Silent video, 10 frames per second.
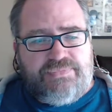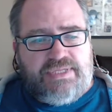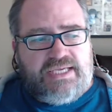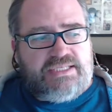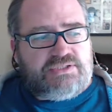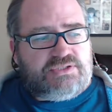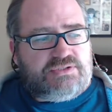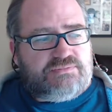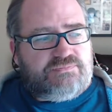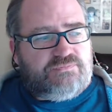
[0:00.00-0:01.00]
And
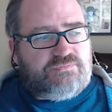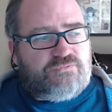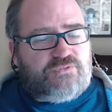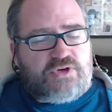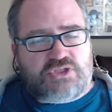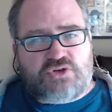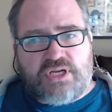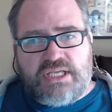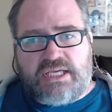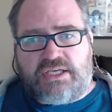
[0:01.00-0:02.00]
it's
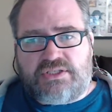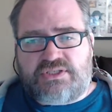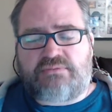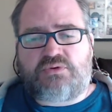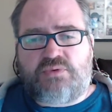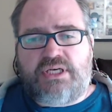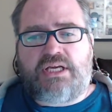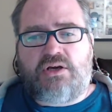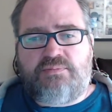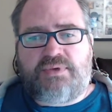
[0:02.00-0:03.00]
frustrating, because I was really
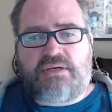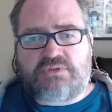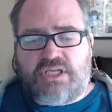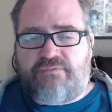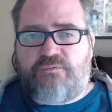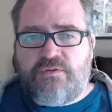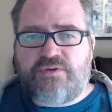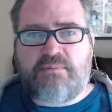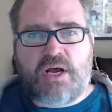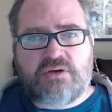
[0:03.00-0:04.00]
hoping I was like 50
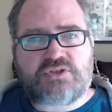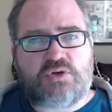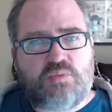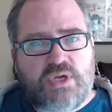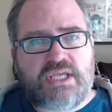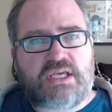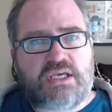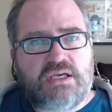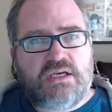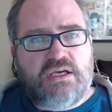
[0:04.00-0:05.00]
miles in a week,
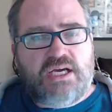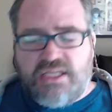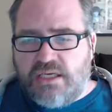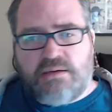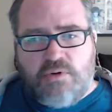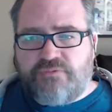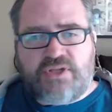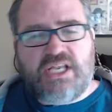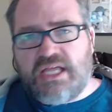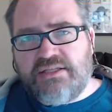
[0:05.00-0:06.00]
and then I'm off to
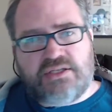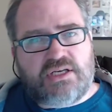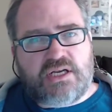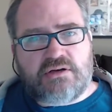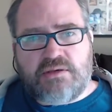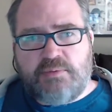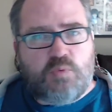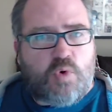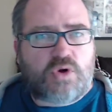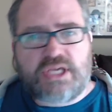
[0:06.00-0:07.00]
London, and I'm going to be
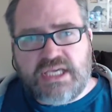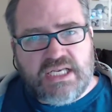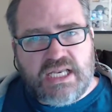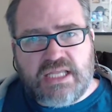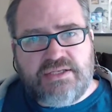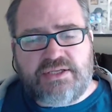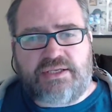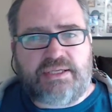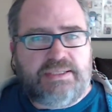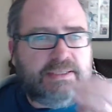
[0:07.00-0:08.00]
walking in London.
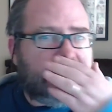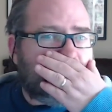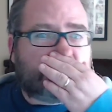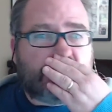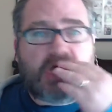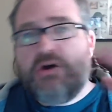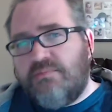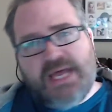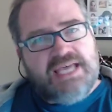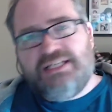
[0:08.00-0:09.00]
Let's go,
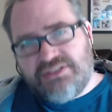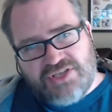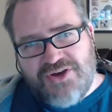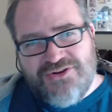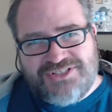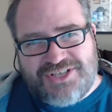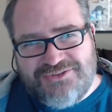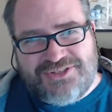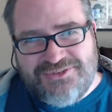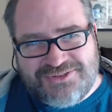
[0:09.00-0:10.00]
man. Let's go. Let's go
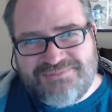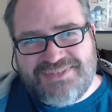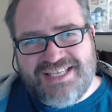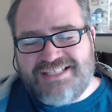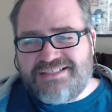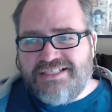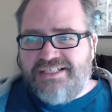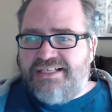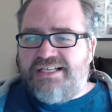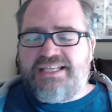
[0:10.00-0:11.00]
do some things.
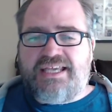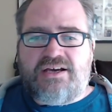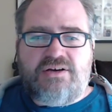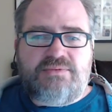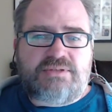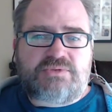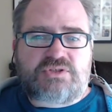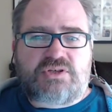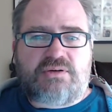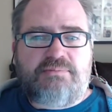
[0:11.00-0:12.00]
I get home and I'm
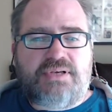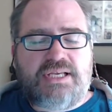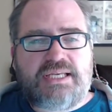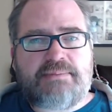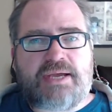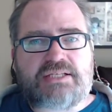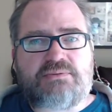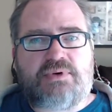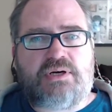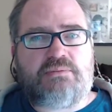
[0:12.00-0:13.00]
just completely back to
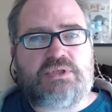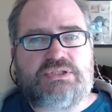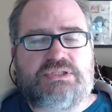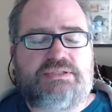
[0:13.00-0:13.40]
where I was.